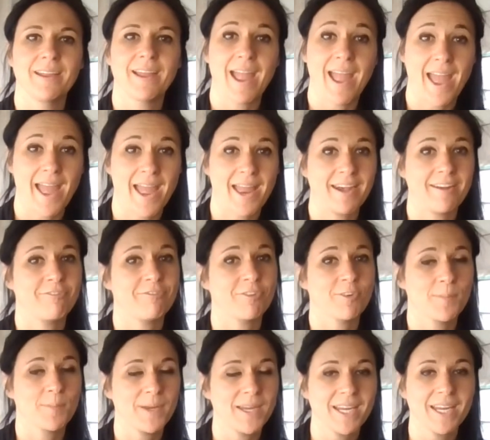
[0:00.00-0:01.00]
And
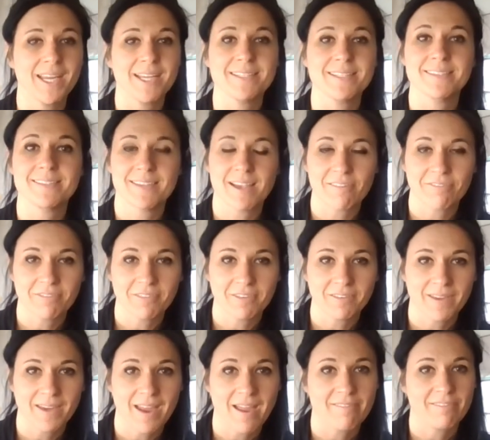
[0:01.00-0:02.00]
for me, it's
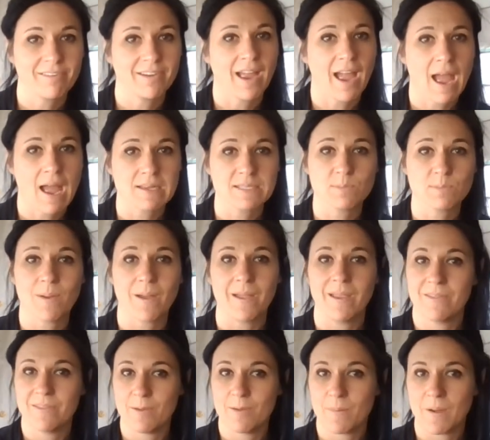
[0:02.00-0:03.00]
definitely having a
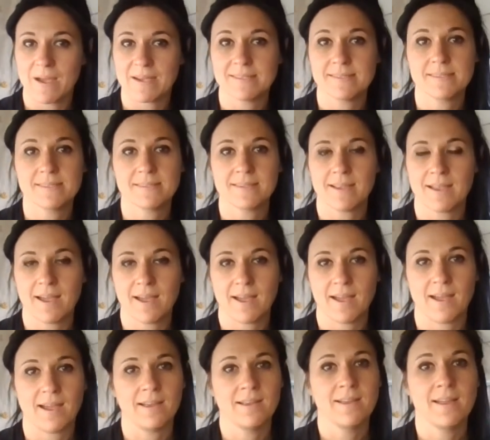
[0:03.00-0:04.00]
hotspot in the bus.
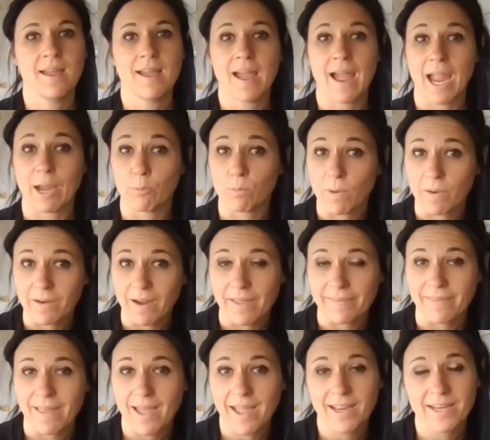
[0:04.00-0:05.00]
I work
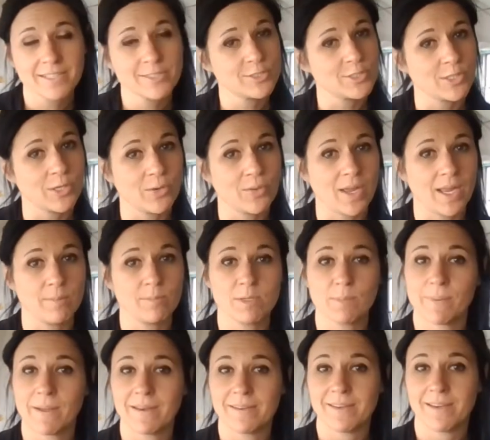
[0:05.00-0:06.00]
online, so I'm
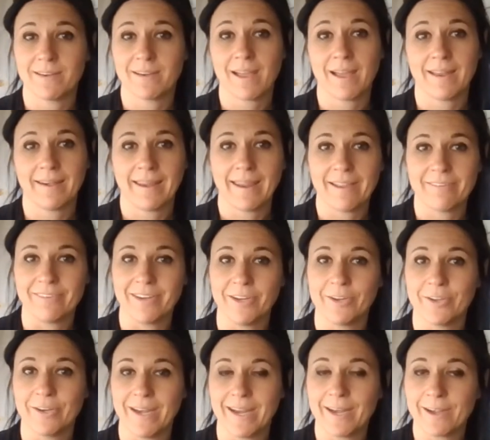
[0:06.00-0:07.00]
dependent on having
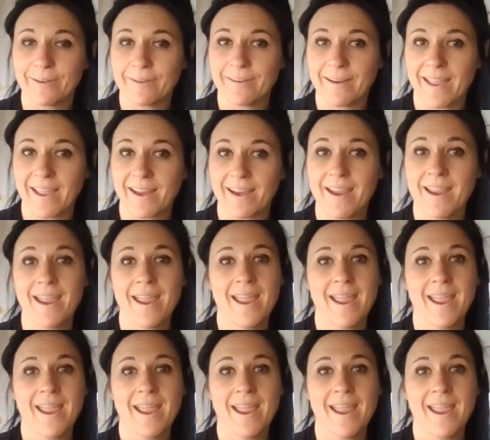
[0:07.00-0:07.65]
good internet.